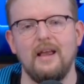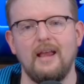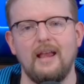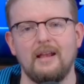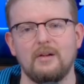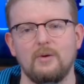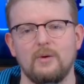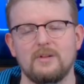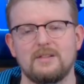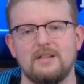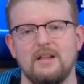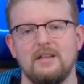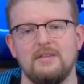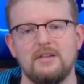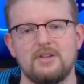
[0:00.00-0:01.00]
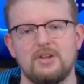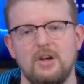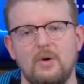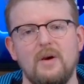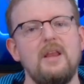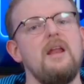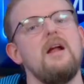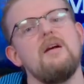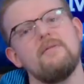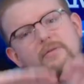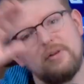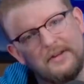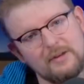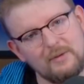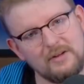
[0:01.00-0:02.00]
And of course, this show and
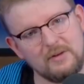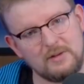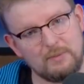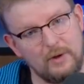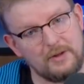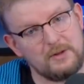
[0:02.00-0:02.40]
everything we do is brought